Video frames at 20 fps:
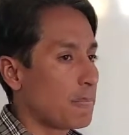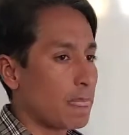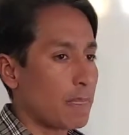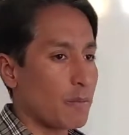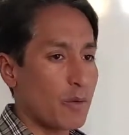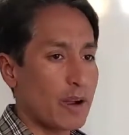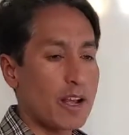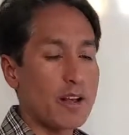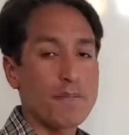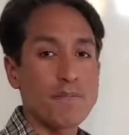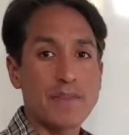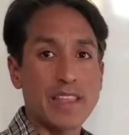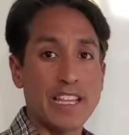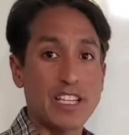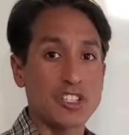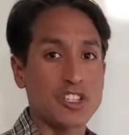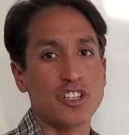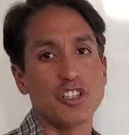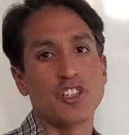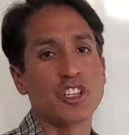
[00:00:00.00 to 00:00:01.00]
well,
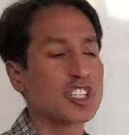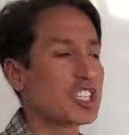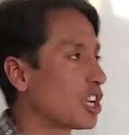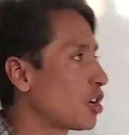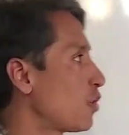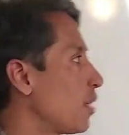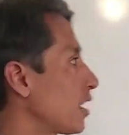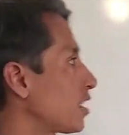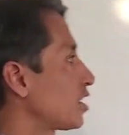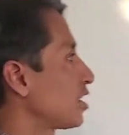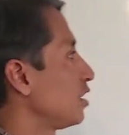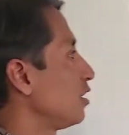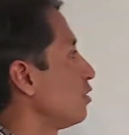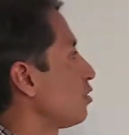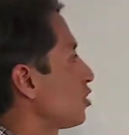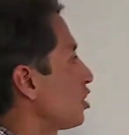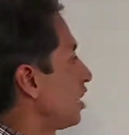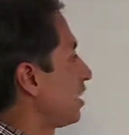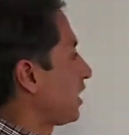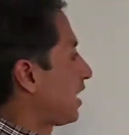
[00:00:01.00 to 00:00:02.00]
is there just a quick
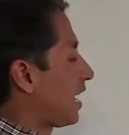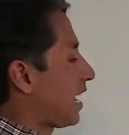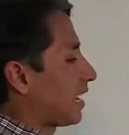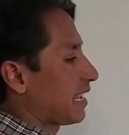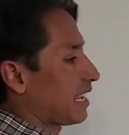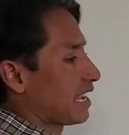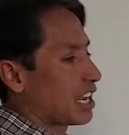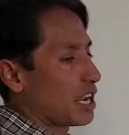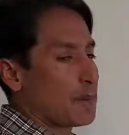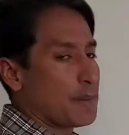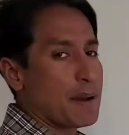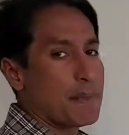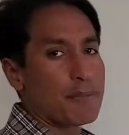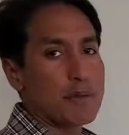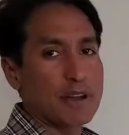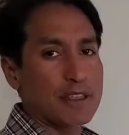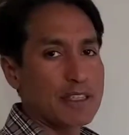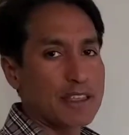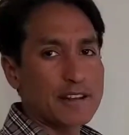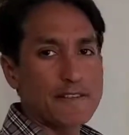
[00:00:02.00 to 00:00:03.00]
solution that I can come up
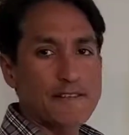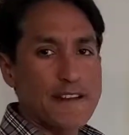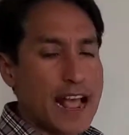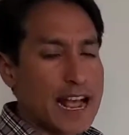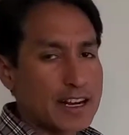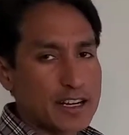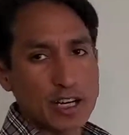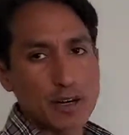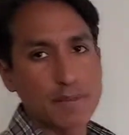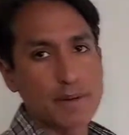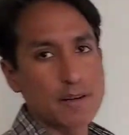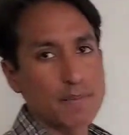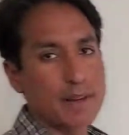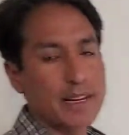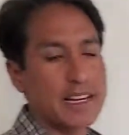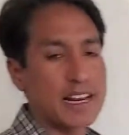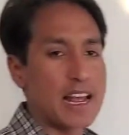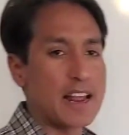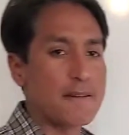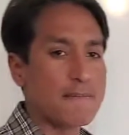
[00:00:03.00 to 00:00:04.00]
with and factor them and
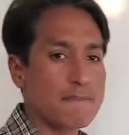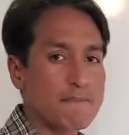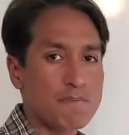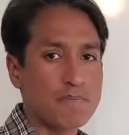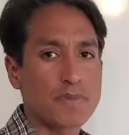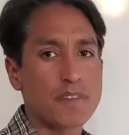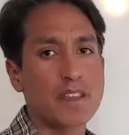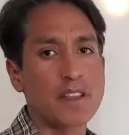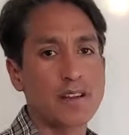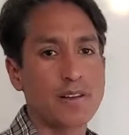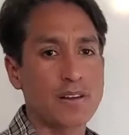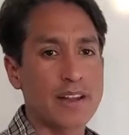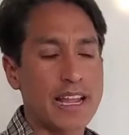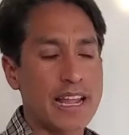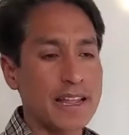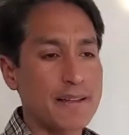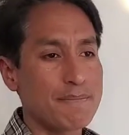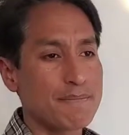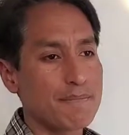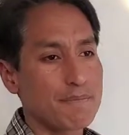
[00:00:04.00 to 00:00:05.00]
be done?
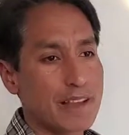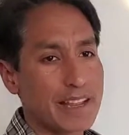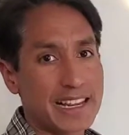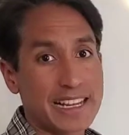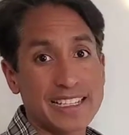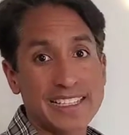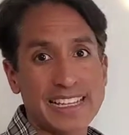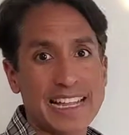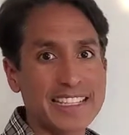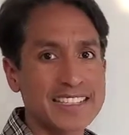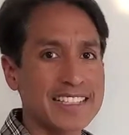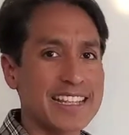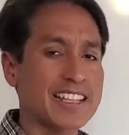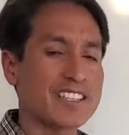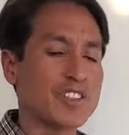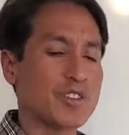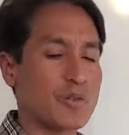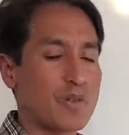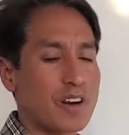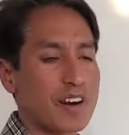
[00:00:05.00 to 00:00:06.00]
Okay, I guess that's not
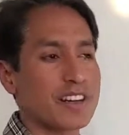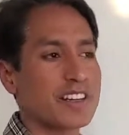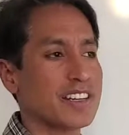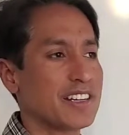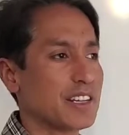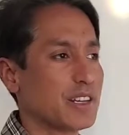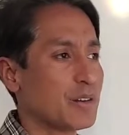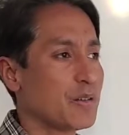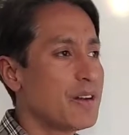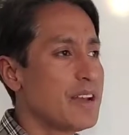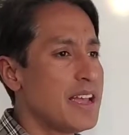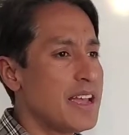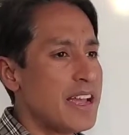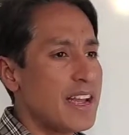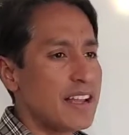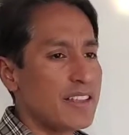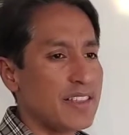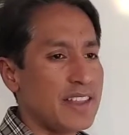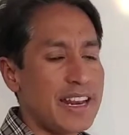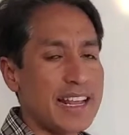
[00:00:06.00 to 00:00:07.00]
too hard to do.
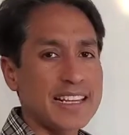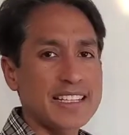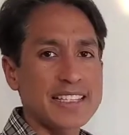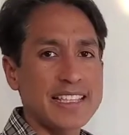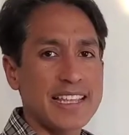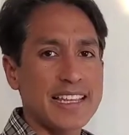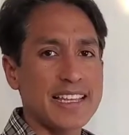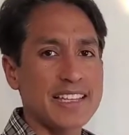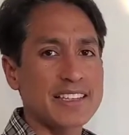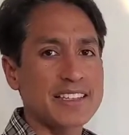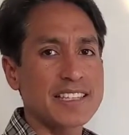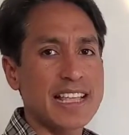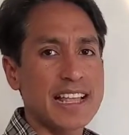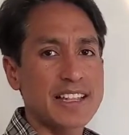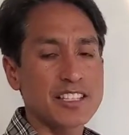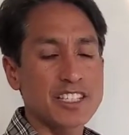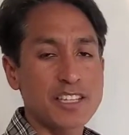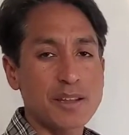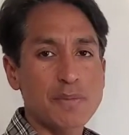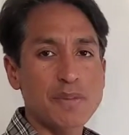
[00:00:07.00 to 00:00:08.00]
The next thing is
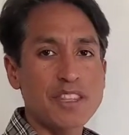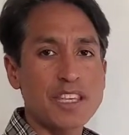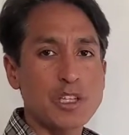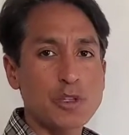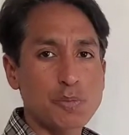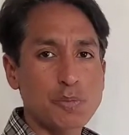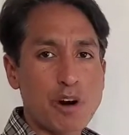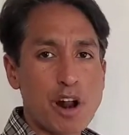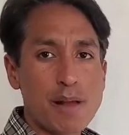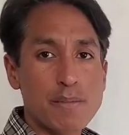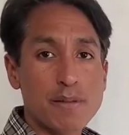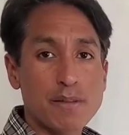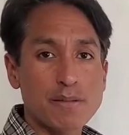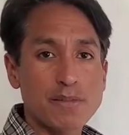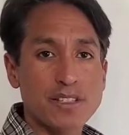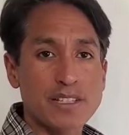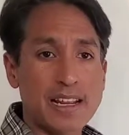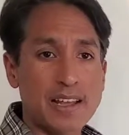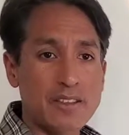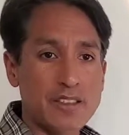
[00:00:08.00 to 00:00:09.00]
that some of these
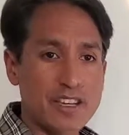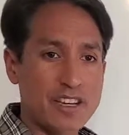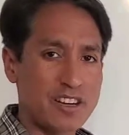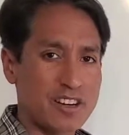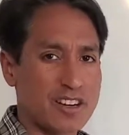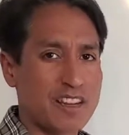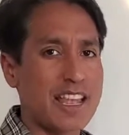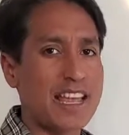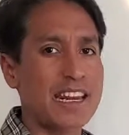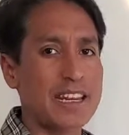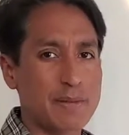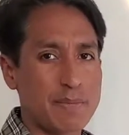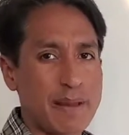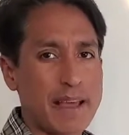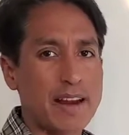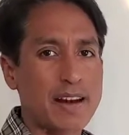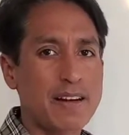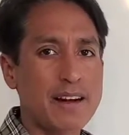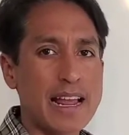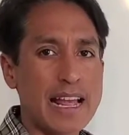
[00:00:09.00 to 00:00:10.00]
problems, now that you're getting
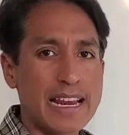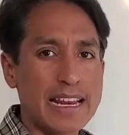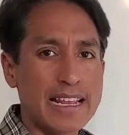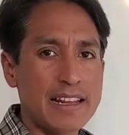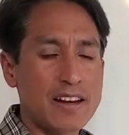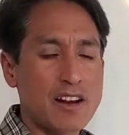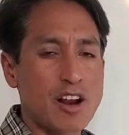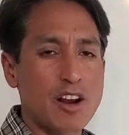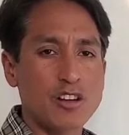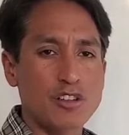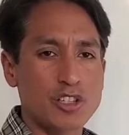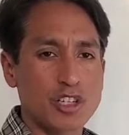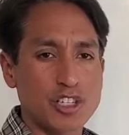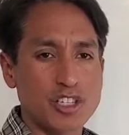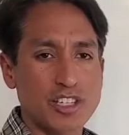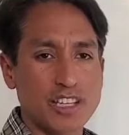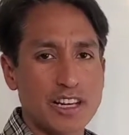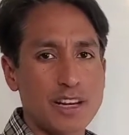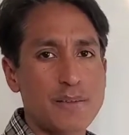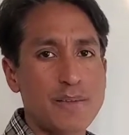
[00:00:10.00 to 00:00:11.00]
better at it, are
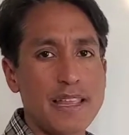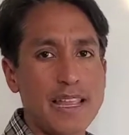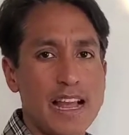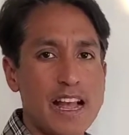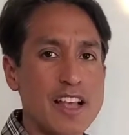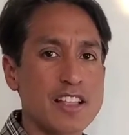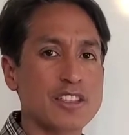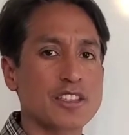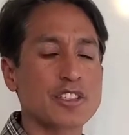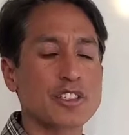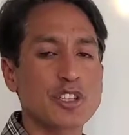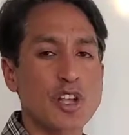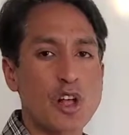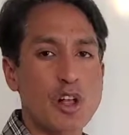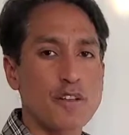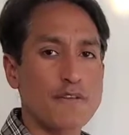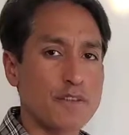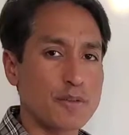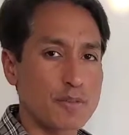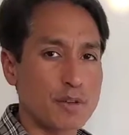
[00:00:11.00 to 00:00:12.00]
just going to be
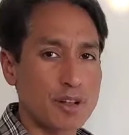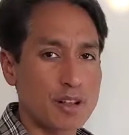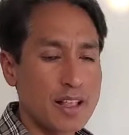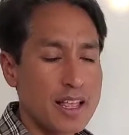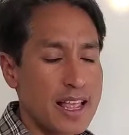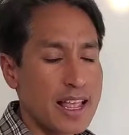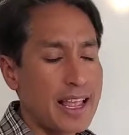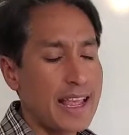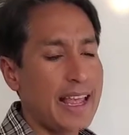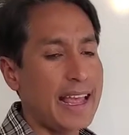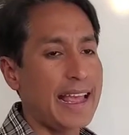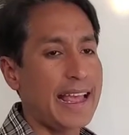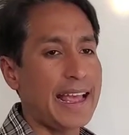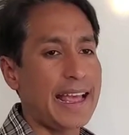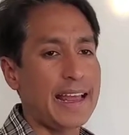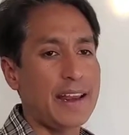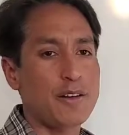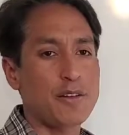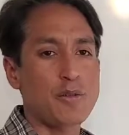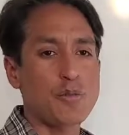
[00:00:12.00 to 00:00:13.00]
unsolvable.
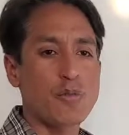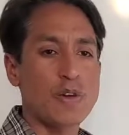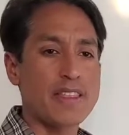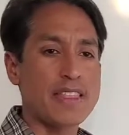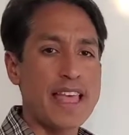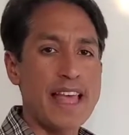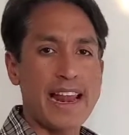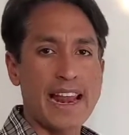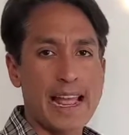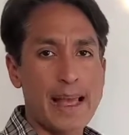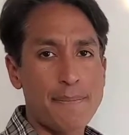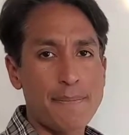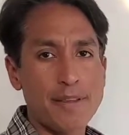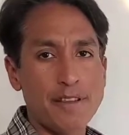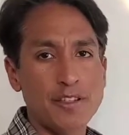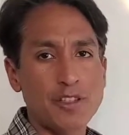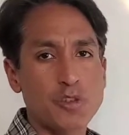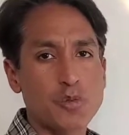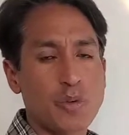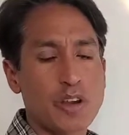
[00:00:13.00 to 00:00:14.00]
And when that
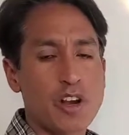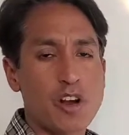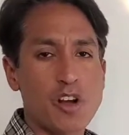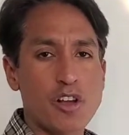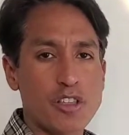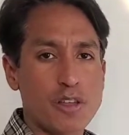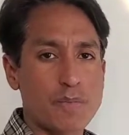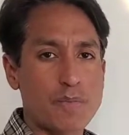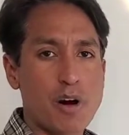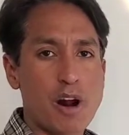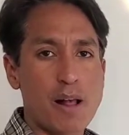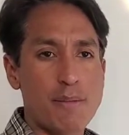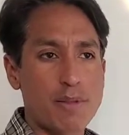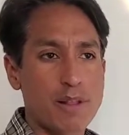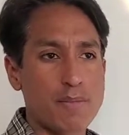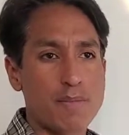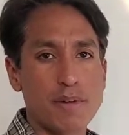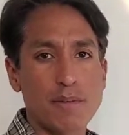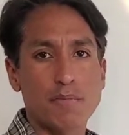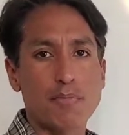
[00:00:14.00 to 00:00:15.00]
happens, we call the
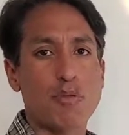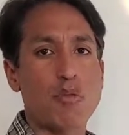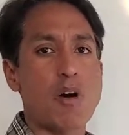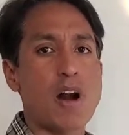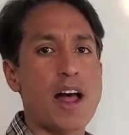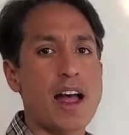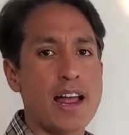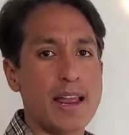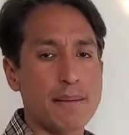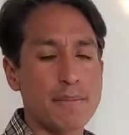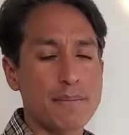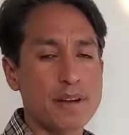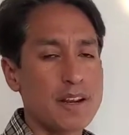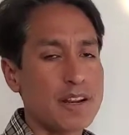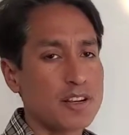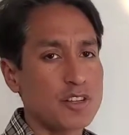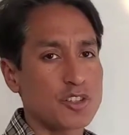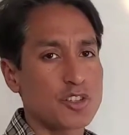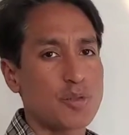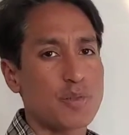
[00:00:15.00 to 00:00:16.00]
problem prime.
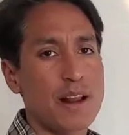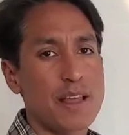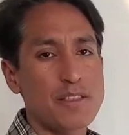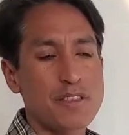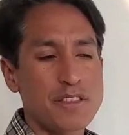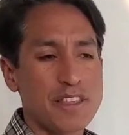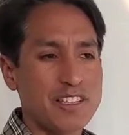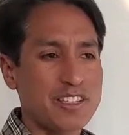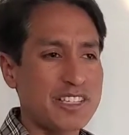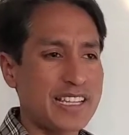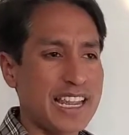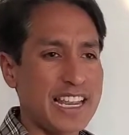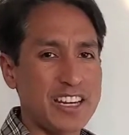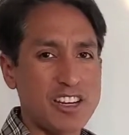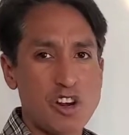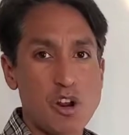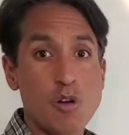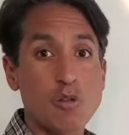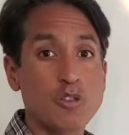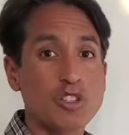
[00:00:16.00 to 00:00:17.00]
So rather than
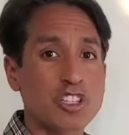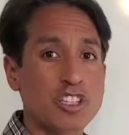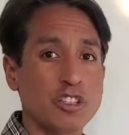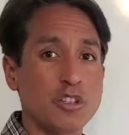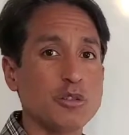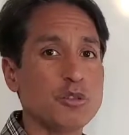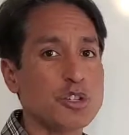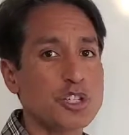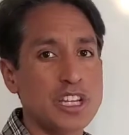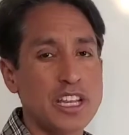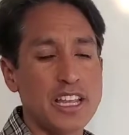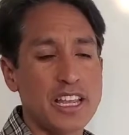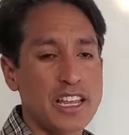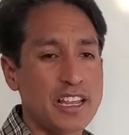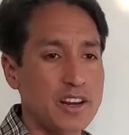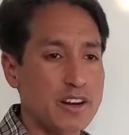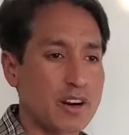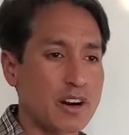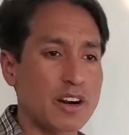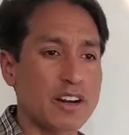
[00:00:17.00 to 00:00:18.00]
saying no
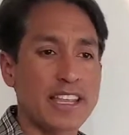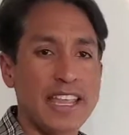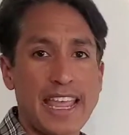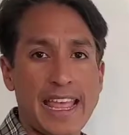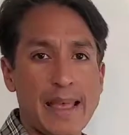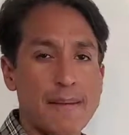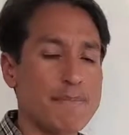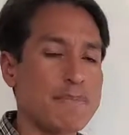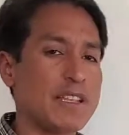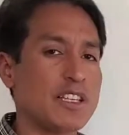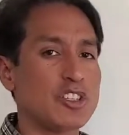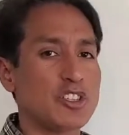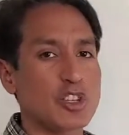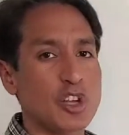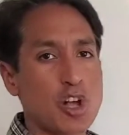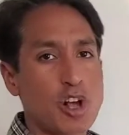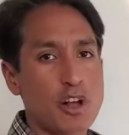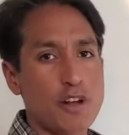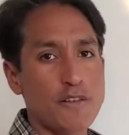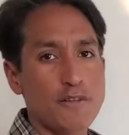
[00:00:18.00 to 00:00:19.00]
solution or can't be
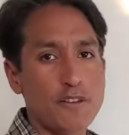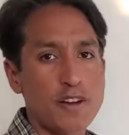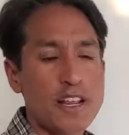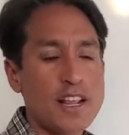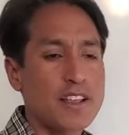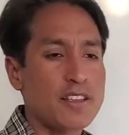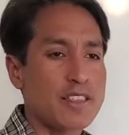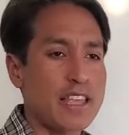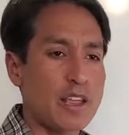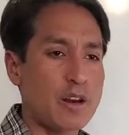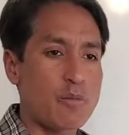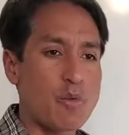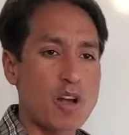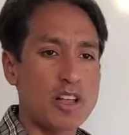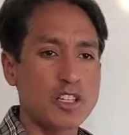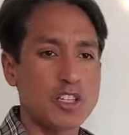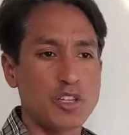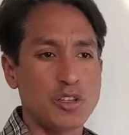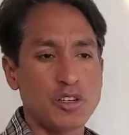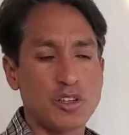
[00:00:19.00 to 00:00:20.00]
solved, they'd
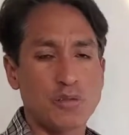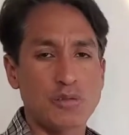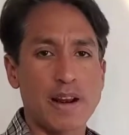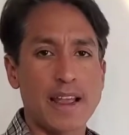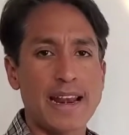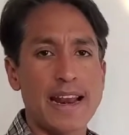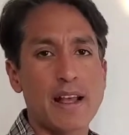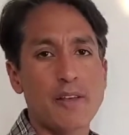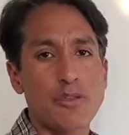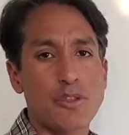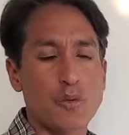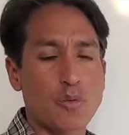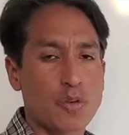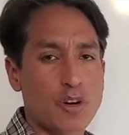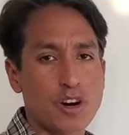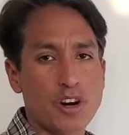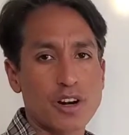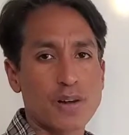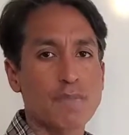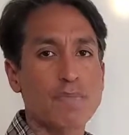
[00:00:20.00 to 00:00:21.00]
want you to write out the
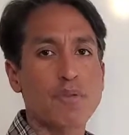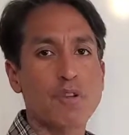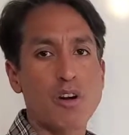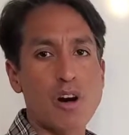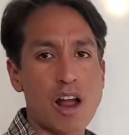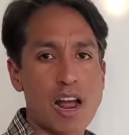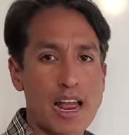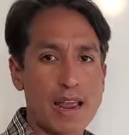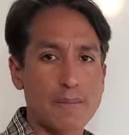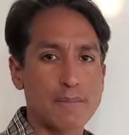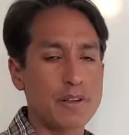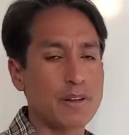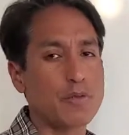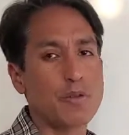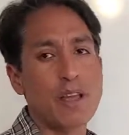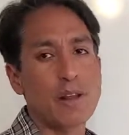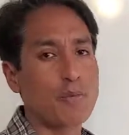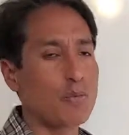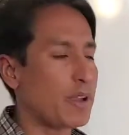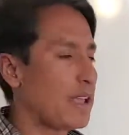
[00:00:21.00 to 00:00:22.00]
word prime.
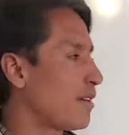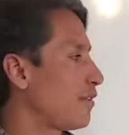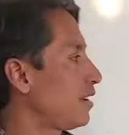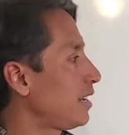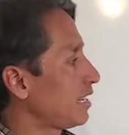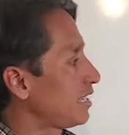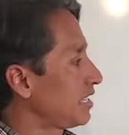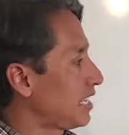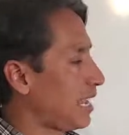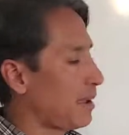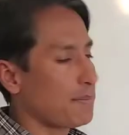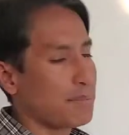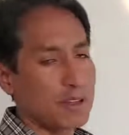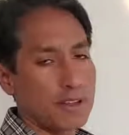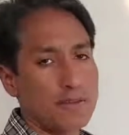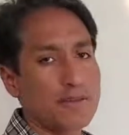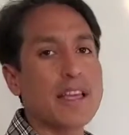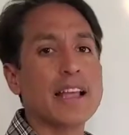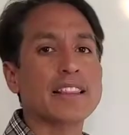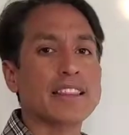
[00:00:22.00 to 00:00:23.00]
And we have an example
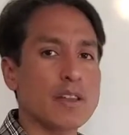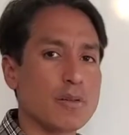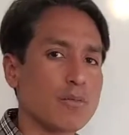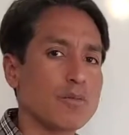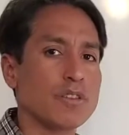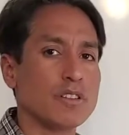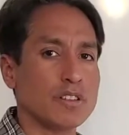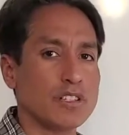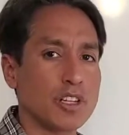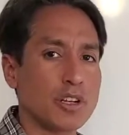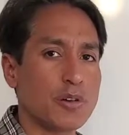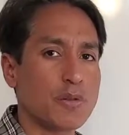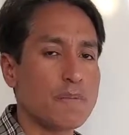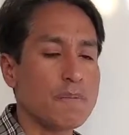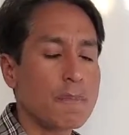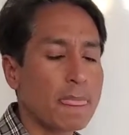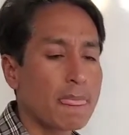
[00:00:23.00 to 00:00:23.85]
of that we'll do.